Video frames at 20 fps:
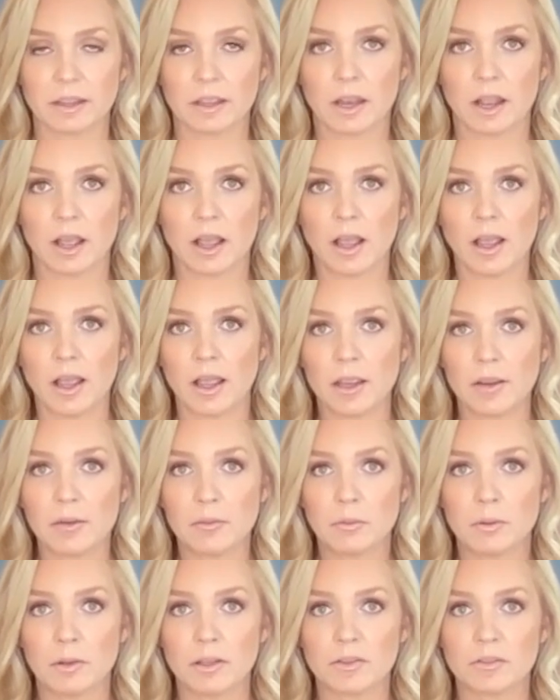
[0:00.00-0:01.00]
And I
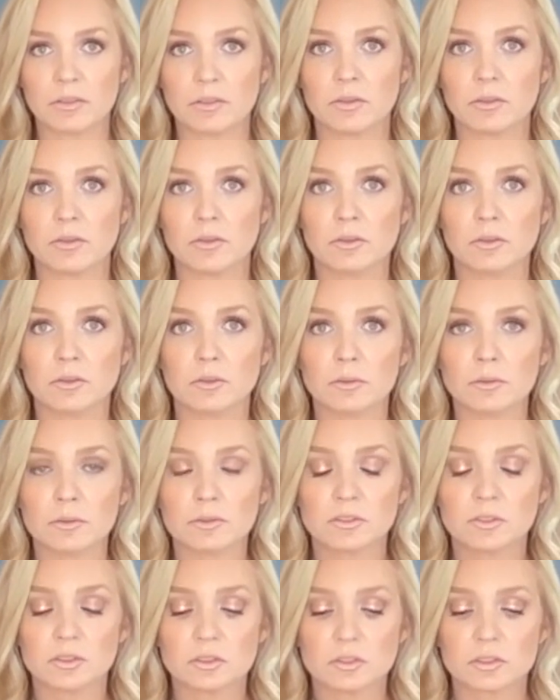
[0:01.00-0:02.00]
want to
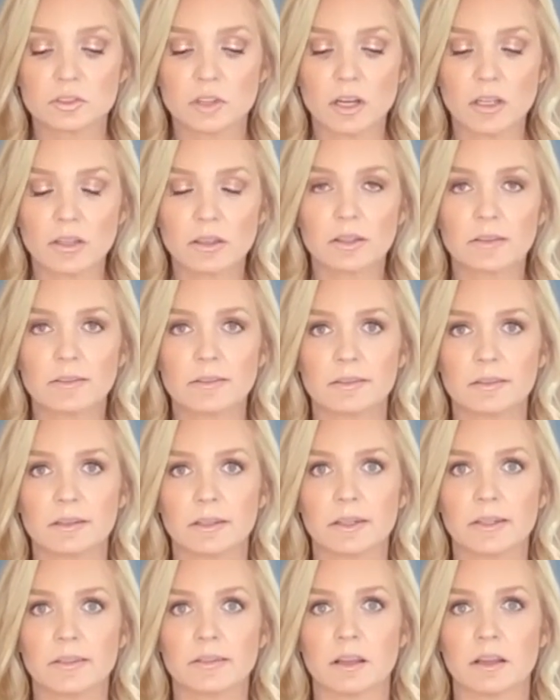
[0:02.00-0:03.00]
start the
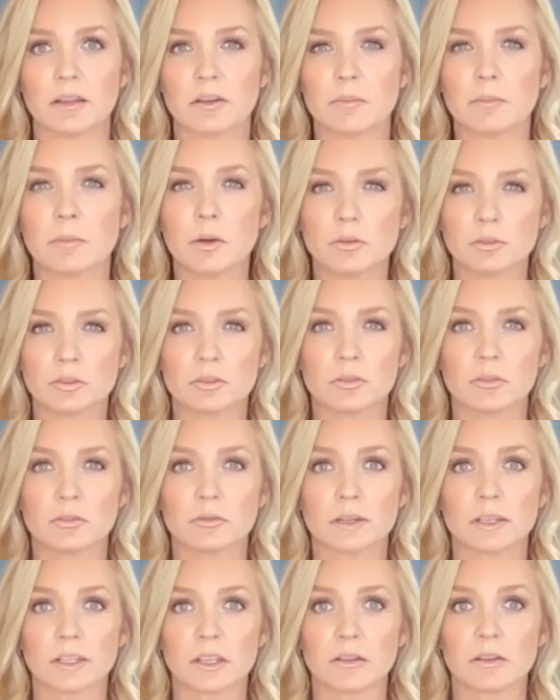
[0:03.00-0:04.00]
series on emotional
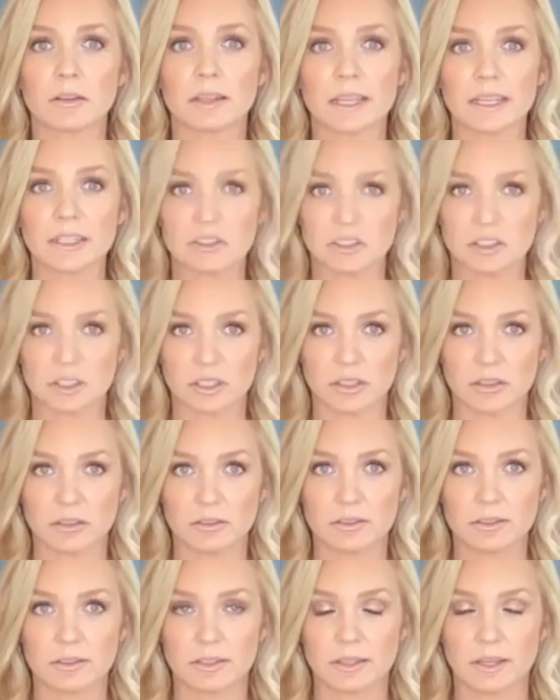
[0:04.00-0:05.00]
regulation
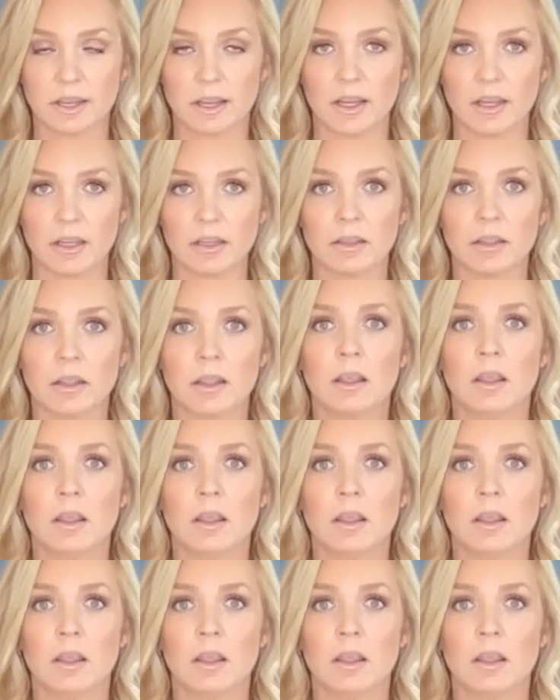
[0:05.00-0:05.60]
today.